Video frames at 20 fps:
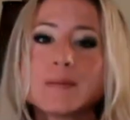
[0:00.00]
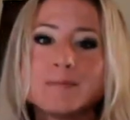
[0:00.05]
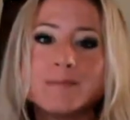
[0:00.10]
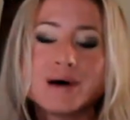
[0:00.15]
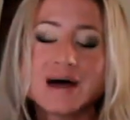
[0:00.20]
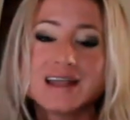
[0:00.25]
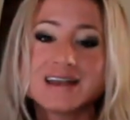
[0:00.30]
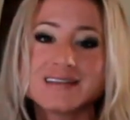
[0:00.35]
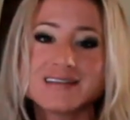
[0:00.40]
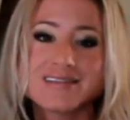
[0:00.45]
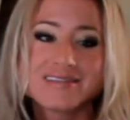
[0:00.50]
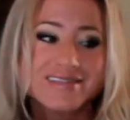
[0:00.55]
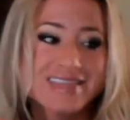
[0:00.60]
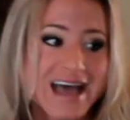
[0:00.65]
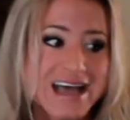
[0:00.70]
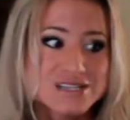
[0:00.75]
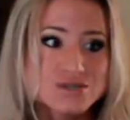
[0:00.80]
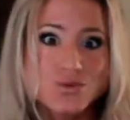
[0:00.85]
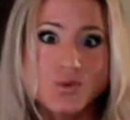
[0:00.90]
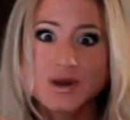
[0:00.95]
But
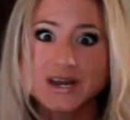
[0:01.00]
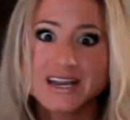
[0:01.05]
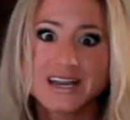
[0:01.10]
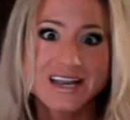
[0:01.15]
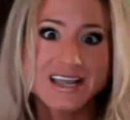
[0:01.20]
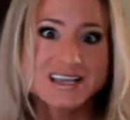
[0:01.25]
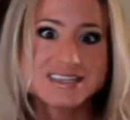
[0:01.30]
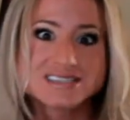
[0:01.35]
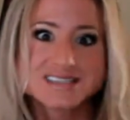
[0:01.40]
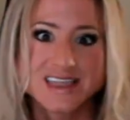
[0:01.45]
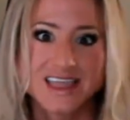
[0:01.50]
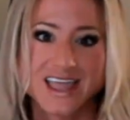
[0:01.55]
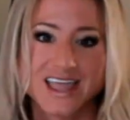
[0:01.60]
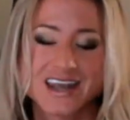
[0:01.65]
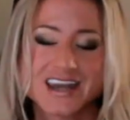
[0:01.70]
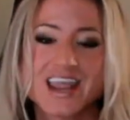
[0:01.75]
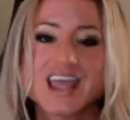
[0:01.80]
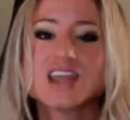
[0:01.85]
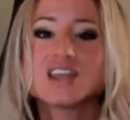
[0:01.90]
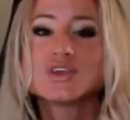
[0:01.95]
that's what it is
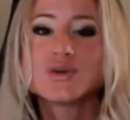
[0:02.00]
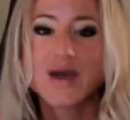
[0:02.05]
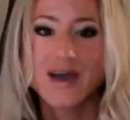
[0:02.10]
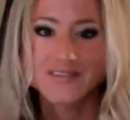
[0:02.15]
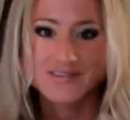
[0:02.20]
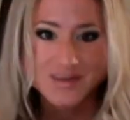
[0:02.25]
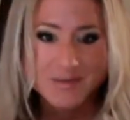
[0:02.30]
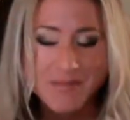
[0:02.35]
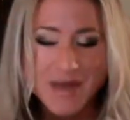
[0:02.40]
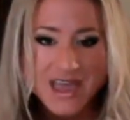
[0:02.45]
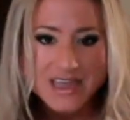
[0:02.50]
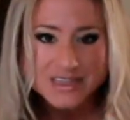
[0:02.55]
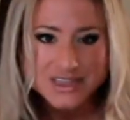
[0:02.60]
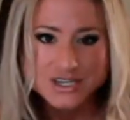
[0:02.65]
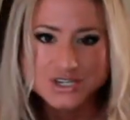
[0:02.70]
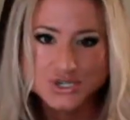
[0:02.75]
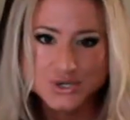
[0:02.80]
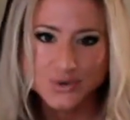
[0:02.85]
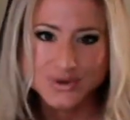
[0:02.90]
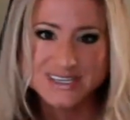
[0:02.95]
then, and you have to make
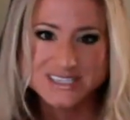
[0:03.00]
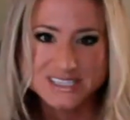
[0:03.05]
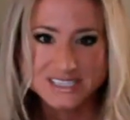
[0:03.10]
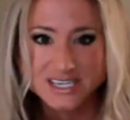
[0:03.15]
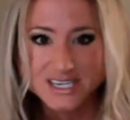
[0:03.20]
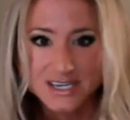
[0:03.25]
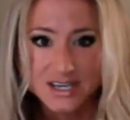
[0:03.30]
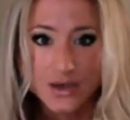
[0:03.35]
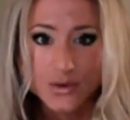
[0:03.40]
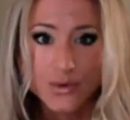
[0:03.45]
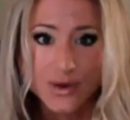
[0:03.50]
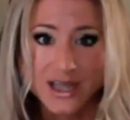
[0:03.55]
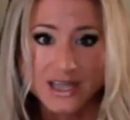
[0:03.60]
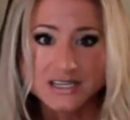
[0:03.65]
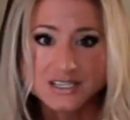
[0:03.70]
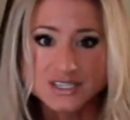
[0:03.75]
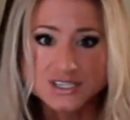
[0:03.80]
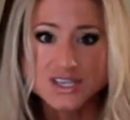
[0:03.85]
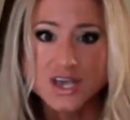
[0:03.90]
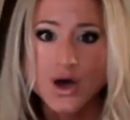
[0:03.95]
the choice to do
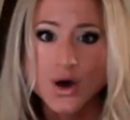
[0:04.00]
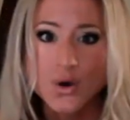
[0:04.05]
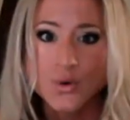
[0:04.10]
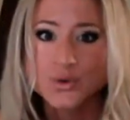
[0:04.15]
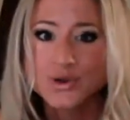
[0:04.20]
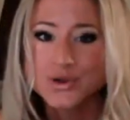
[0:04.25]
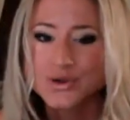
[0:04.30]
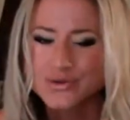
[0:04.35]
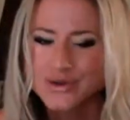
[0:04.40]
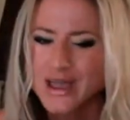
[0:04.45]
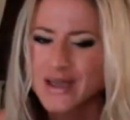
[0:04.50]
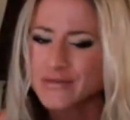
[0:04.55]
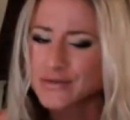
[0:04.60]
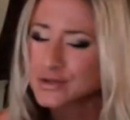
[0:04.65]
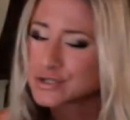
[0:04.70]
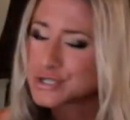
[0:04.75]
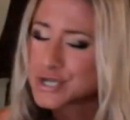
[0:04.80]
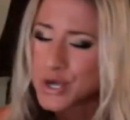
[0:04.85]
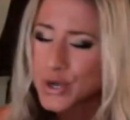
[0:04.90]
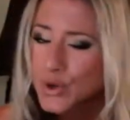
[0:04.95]
it. So you're
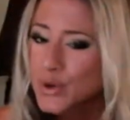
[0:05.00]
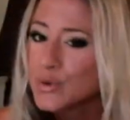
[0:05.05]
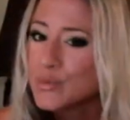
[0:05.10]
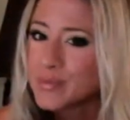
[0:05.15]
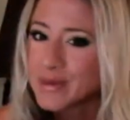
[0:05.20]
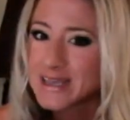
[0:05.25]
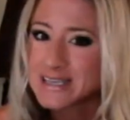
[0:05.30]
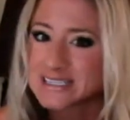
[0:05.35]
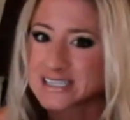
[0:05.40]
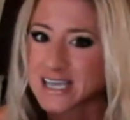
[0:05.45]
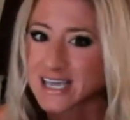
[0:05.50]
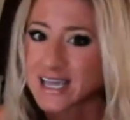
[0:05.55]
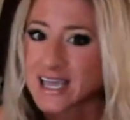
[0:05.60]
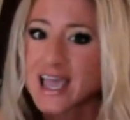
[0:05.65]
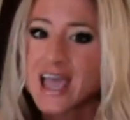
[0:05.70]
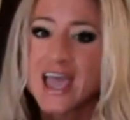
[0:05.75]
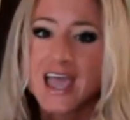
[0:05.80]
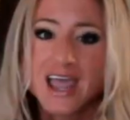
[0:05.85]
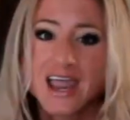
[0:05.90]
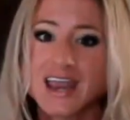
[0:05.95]
never too
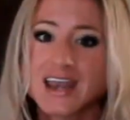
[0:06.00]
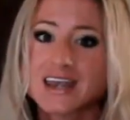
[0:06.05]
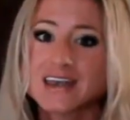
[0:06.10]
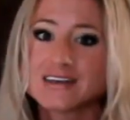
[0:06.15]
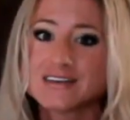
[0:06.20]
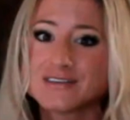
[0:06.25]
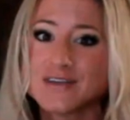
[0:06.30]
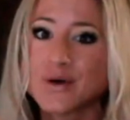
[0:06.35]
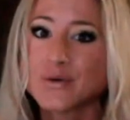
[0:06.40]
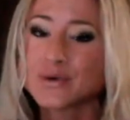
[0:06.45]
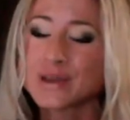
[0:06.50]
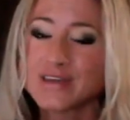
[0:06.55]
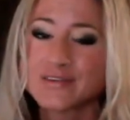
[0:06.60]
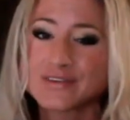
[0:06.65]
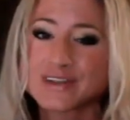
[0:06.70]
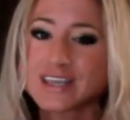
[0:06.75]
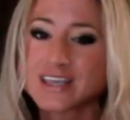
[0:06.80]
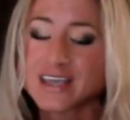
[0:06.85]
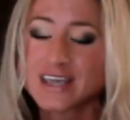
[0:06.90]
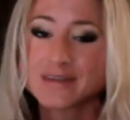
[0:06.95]
busy, and don't
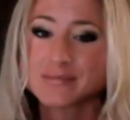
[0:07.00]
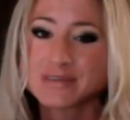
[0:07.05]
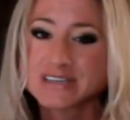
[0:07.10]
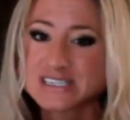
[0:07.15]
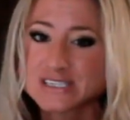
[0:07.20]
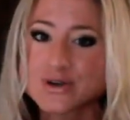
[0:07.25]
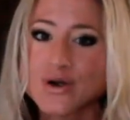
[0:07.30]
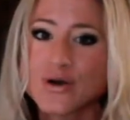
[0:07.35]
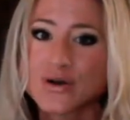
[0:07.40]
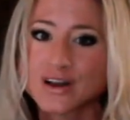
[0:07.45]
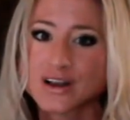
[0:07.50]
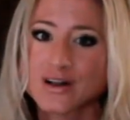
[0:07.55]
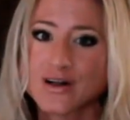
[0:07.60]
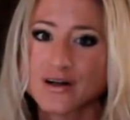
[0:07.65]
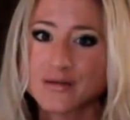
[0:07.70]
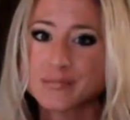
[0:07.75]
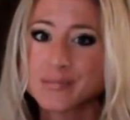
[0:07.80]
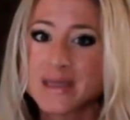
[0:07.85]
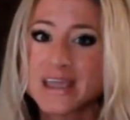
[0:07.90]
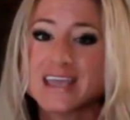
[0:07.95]
even get me started
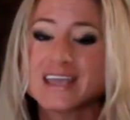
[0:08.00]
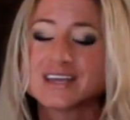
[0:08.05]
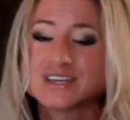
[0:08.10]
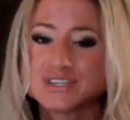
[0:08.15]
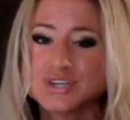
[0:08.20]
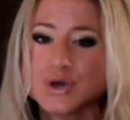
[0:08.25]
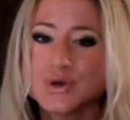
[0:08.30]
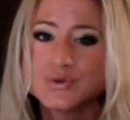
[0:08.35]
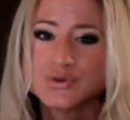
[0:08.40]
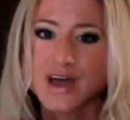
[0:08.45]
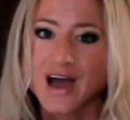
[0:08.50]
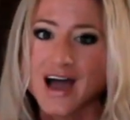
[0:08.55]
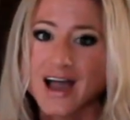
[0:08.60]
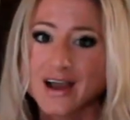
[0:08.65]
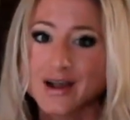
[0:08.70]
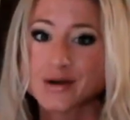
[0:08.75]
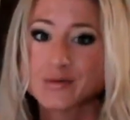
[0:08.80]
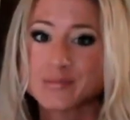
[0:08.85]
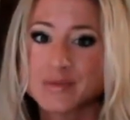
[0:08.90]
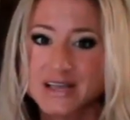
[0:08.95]
on being too
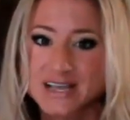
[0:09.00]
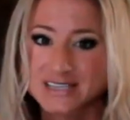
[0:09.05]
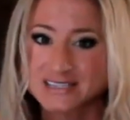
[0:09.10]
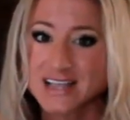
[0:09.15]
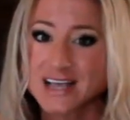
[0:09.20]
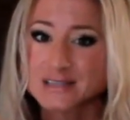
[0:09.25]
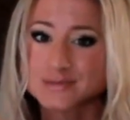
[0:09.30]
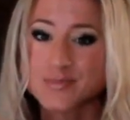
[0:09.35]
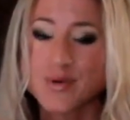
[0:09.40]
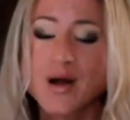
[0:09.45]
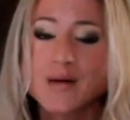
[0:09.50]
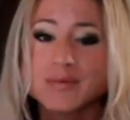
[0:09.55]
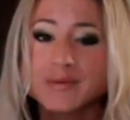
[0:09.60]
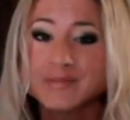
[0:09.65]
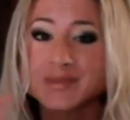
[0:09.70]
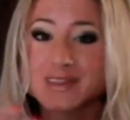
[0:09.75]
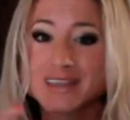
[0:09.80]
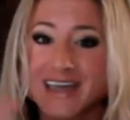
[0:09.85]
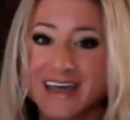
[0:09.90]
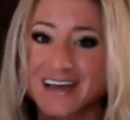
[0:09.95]
tired, because that's
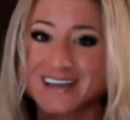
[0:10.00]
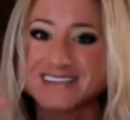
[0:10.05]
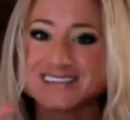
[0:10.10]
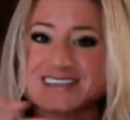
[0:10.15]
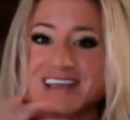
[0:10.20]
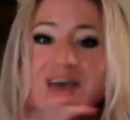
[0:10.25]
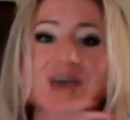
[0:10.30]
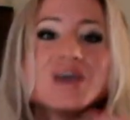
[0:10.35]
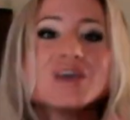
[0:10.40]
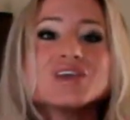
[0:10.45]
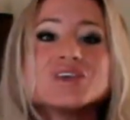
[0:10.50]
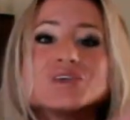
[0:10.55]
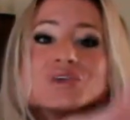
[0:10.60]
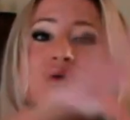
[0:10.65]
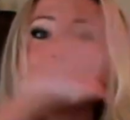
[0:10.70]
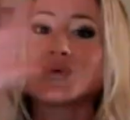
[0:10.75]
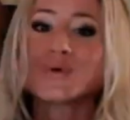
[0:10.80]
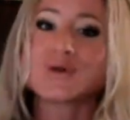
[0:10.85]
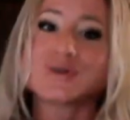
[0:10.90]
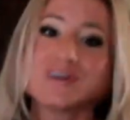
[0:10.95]
probably because
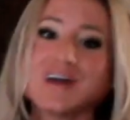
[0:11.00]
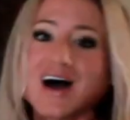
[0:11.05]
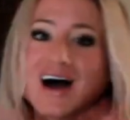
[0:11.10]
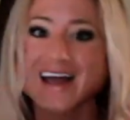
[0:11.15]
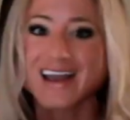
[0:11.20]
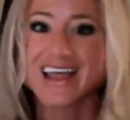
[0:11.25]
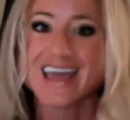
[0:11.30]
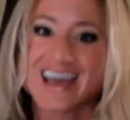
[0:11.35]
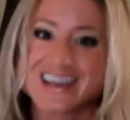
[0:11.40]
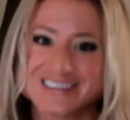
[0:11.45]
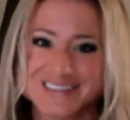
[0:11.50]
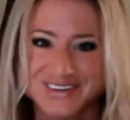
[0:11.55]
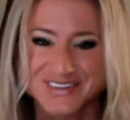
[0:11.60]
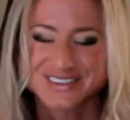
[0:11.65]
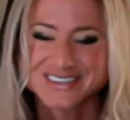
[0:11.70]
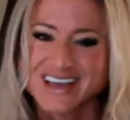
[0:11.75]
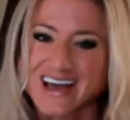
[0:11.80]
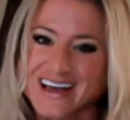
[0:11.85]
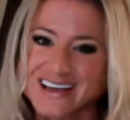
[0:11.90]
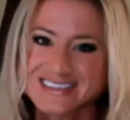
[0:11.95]
you are not
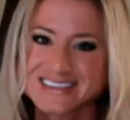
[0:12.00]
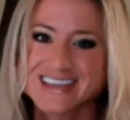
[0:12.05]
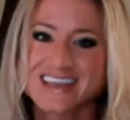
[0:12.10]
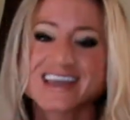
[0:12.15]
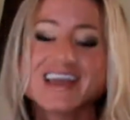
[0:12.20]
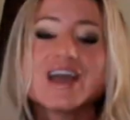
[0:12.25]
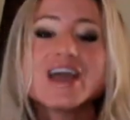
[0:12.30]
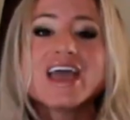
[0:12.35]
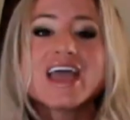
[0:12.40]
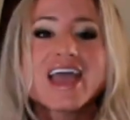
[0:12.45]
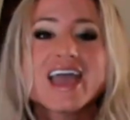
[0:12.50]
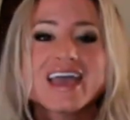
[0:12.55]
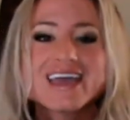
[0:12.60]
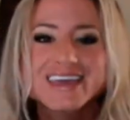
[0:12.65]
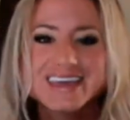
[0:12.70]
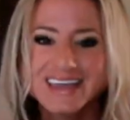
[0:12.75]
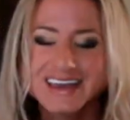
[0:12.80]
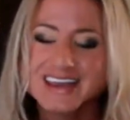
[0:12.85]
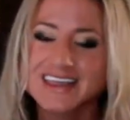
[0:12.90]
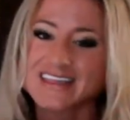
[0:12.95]
exercising
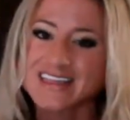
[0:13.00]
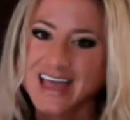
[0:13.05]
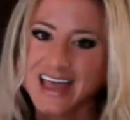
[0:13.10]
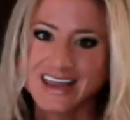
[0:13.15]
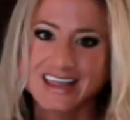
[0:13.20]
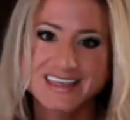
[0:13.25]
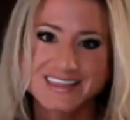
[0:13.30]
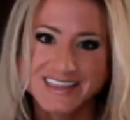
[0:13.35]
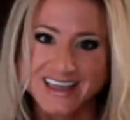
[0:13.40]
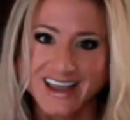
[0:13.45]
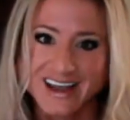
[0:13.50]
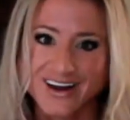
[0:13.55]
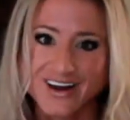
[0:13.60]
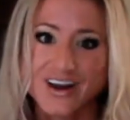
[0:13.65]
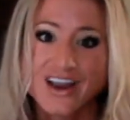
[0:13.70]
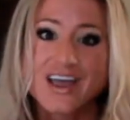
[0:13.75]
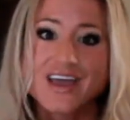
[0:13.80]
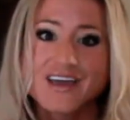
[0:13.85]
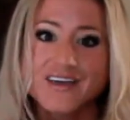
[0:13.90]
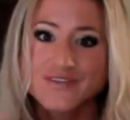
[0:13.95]
and getting that in
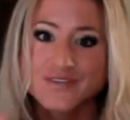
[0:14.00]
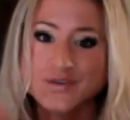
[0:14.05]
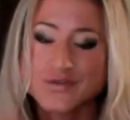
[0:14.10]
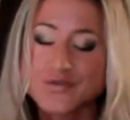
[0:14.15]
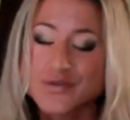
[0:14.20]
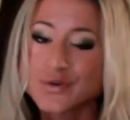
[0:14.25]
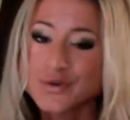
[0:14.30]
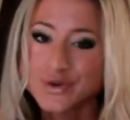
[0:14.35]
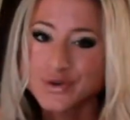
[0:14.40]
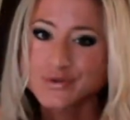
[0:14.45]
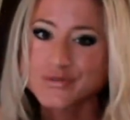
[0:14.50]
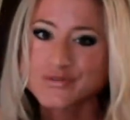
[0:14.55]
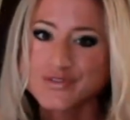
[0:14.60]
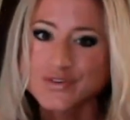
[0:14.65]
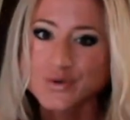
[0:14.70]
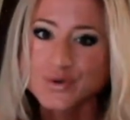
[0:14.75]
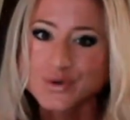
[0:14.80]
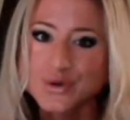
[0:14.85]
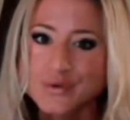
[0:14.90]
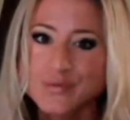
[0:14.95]
there. If you
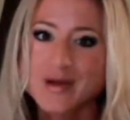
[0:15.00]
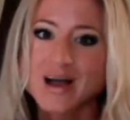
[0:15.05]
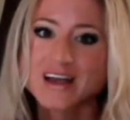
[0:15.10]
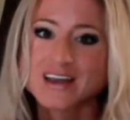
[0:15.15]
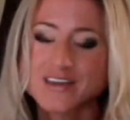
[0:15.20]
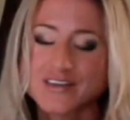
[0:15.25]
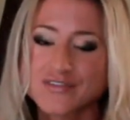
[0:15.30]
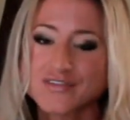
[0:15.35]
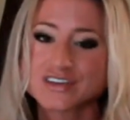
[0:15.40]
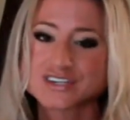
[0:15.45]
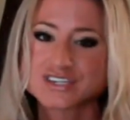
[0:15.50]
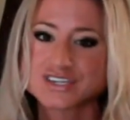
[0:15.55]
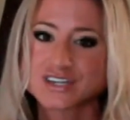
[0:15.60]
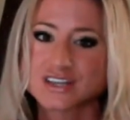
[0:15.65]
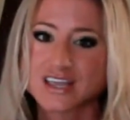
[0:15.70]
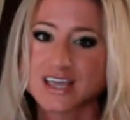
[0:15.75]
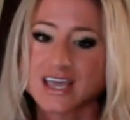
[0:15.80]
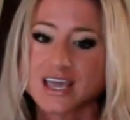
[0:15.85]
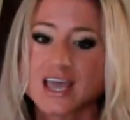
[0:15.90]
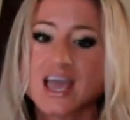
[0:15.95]
fuel your body
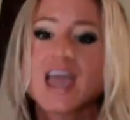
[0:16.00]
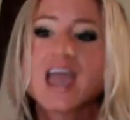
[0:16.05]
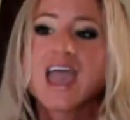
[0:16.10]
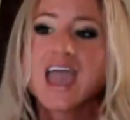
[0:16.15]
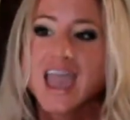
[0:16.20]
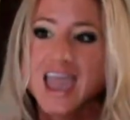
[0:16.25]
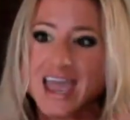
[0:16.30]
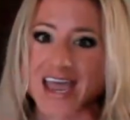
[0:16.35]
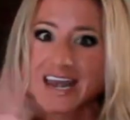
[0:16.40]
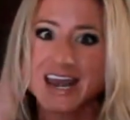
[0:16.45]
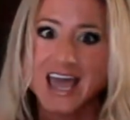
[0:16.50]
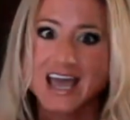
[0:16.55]
efficiently and